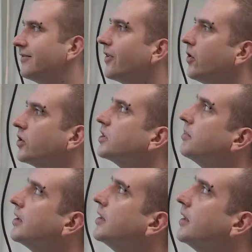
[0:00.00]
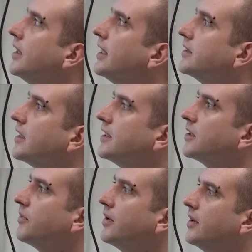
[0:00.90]
enforced, but it's certainly
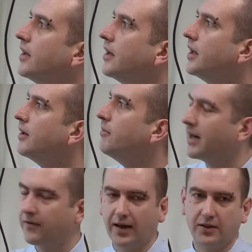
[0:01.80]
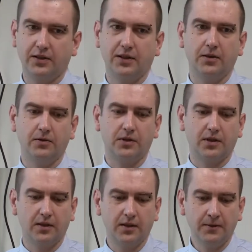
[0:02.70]
something that manufacturers use
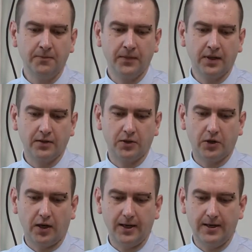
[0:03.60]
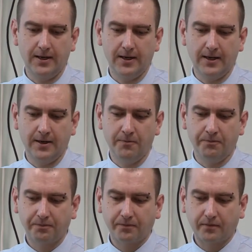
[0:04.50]
to try and
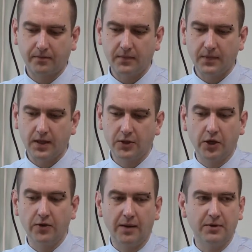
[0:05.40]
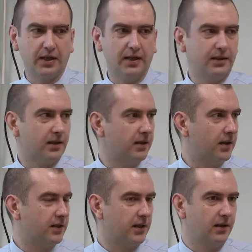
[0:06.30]
tune their machines
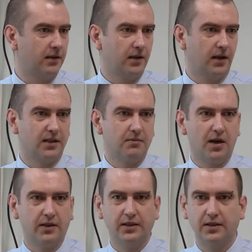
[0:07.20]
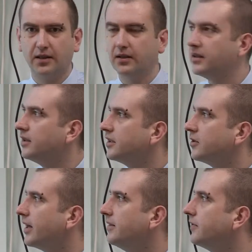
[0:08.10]
and as a margin to
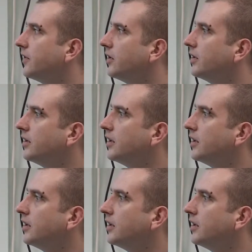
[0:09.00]
aim for.